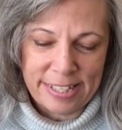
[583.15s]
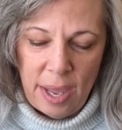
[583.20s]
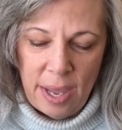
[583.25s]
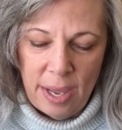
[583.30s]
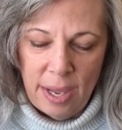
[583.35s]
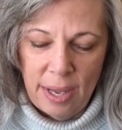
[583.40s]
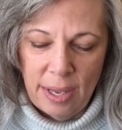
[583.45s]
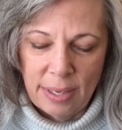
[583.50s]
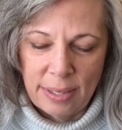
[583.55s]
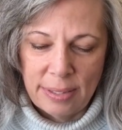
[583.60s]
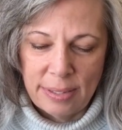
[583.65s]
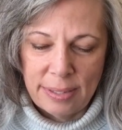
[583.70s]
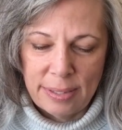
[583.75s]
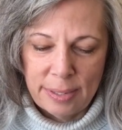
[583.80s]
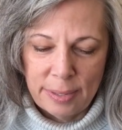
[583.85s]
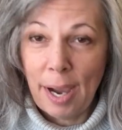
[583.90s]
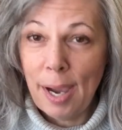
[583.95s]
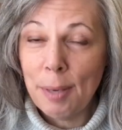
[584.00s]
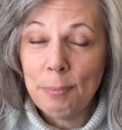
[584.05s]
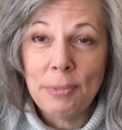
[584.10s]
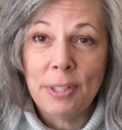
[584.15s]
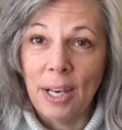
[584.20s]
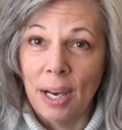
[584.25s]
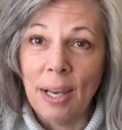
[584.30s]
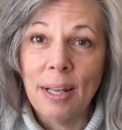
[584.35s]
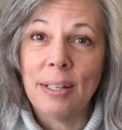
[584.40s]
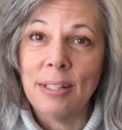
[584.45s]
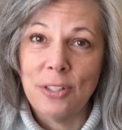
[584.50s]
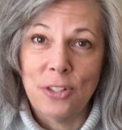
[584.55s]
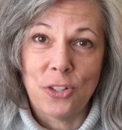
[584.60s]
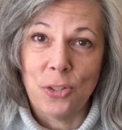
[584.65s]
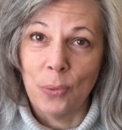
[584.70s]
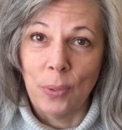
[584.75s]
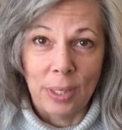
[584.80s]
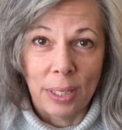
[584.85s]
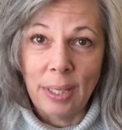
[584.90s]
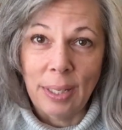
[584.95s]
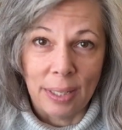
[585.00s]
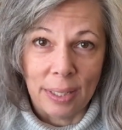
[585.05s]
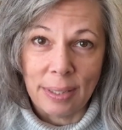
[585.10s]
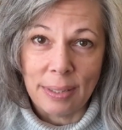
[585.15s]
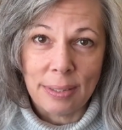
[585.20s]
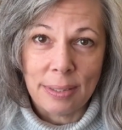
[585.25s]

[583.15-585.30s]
and I'm not enjoying it.